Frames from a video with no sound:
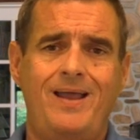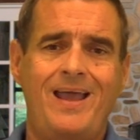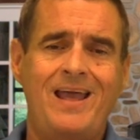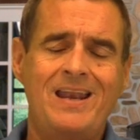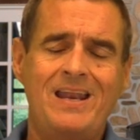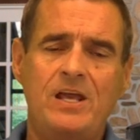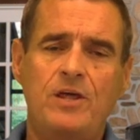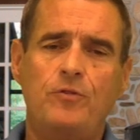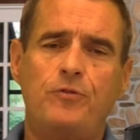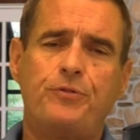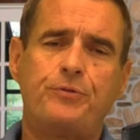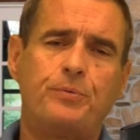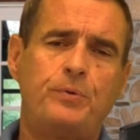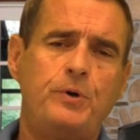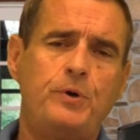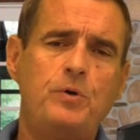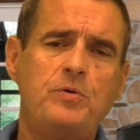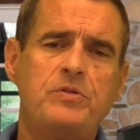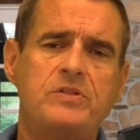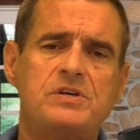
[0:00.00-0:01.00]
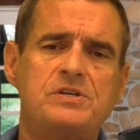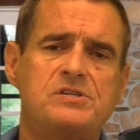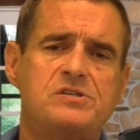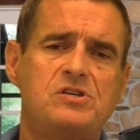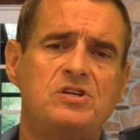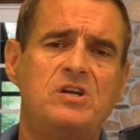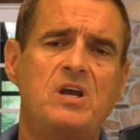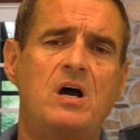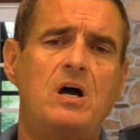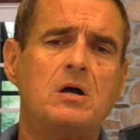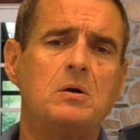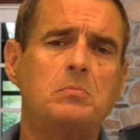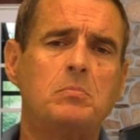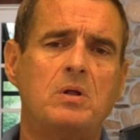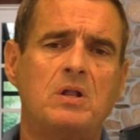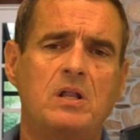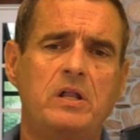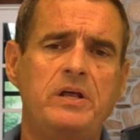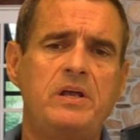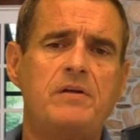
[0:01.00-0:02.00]
And it threw this young
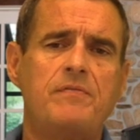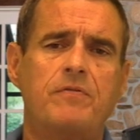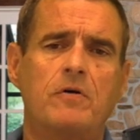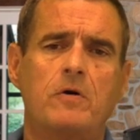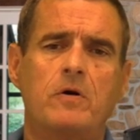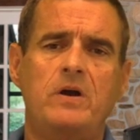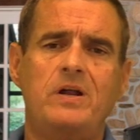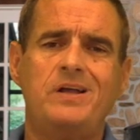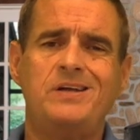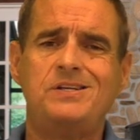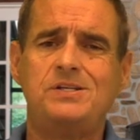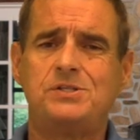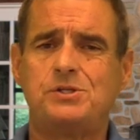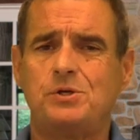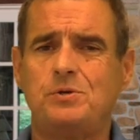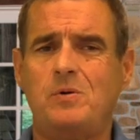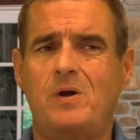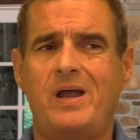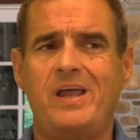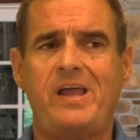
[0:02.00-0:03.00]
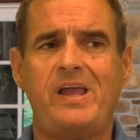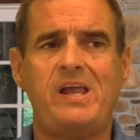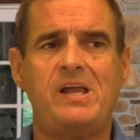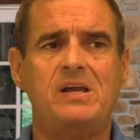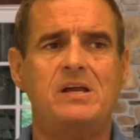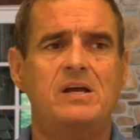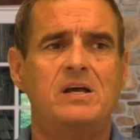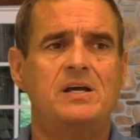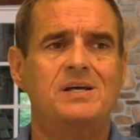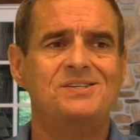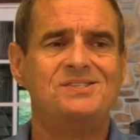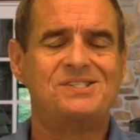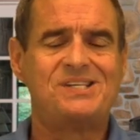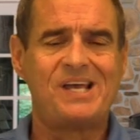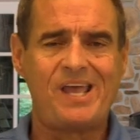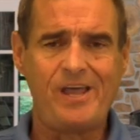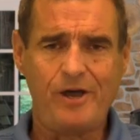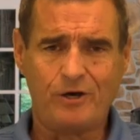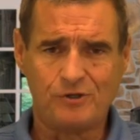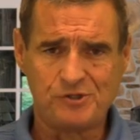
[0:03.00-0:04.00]
believer into a
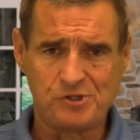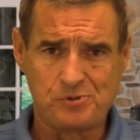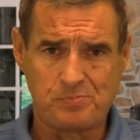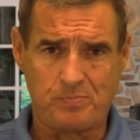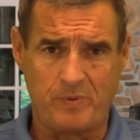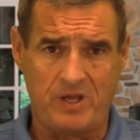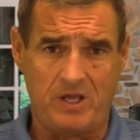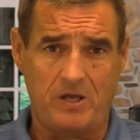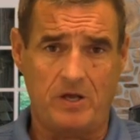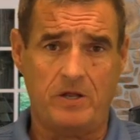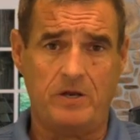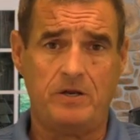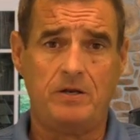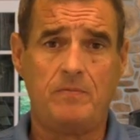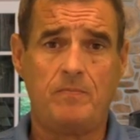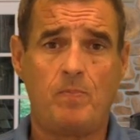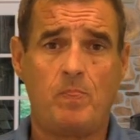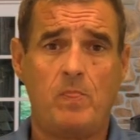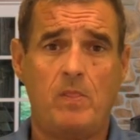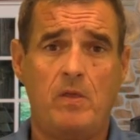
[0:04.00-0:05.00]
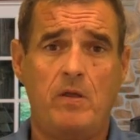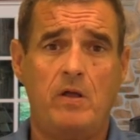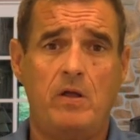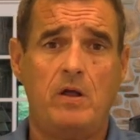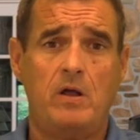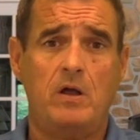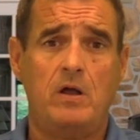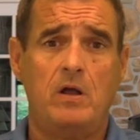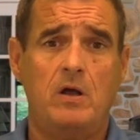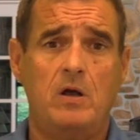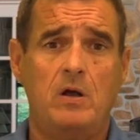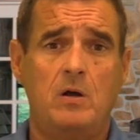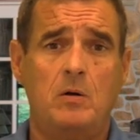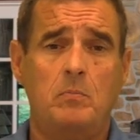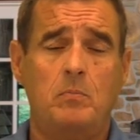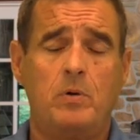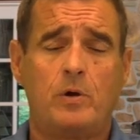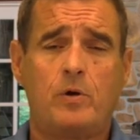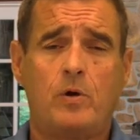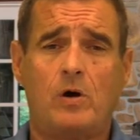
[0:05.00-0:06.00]
tailspin
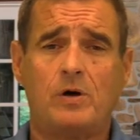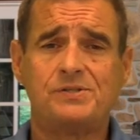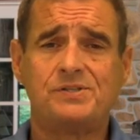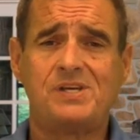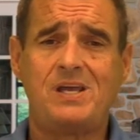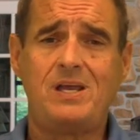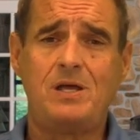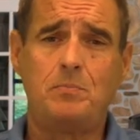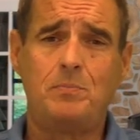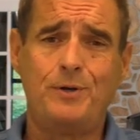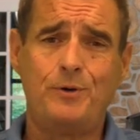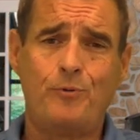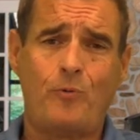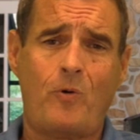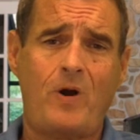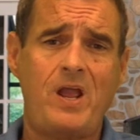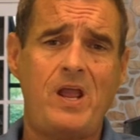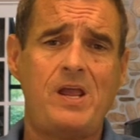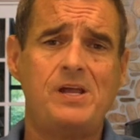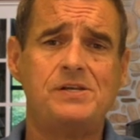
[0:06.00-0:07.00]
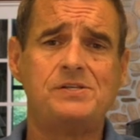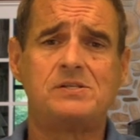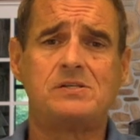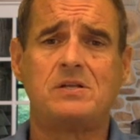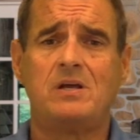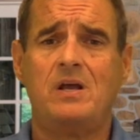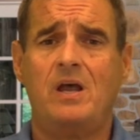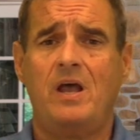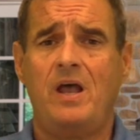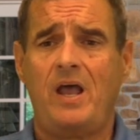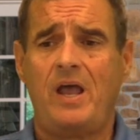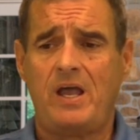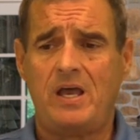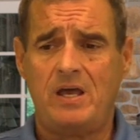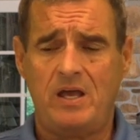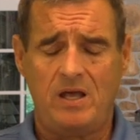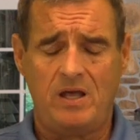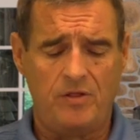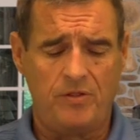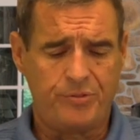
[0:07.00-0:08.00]
because he had been raised uh,
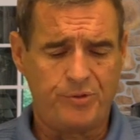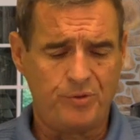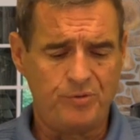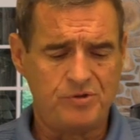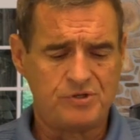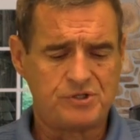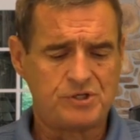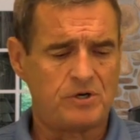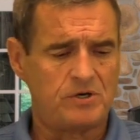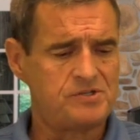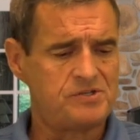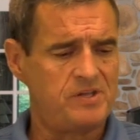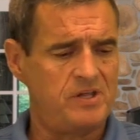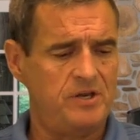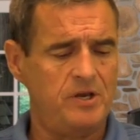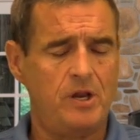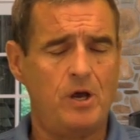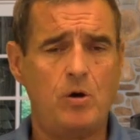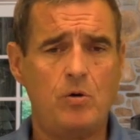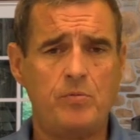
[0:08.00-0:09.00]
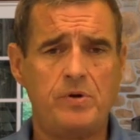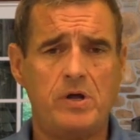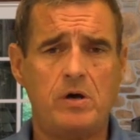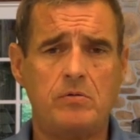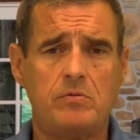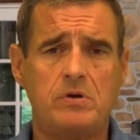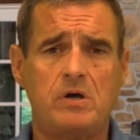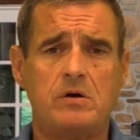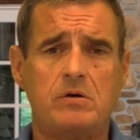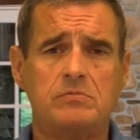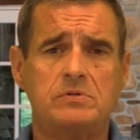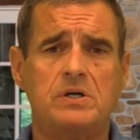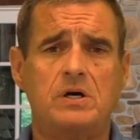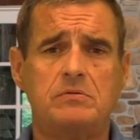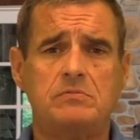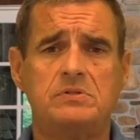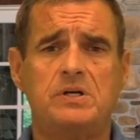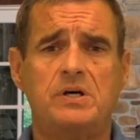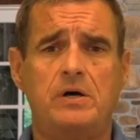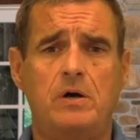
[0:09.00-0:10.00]
uh, through the church that no, no, no,
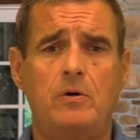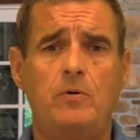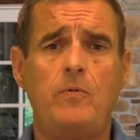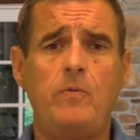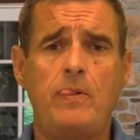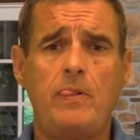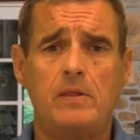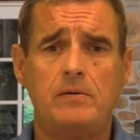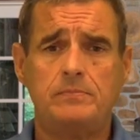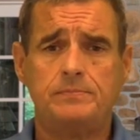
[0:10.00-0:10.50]
no, no.